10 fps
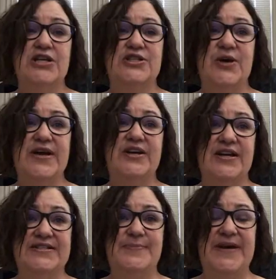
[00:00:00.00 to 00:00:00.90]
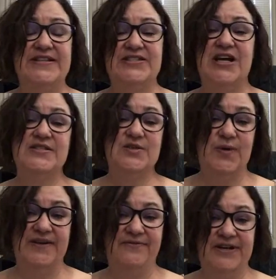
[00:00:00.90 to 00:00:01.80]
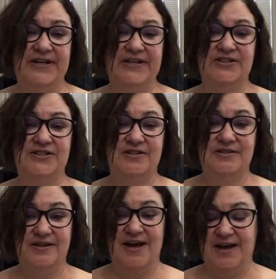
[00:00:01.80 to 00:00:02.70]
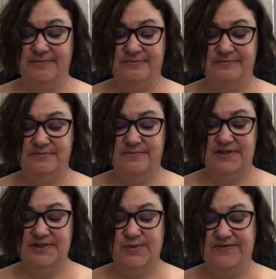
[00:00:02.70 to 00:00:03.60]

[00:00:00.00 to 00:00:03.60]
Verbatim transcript: So it, it's based on square footage um, yeah. the square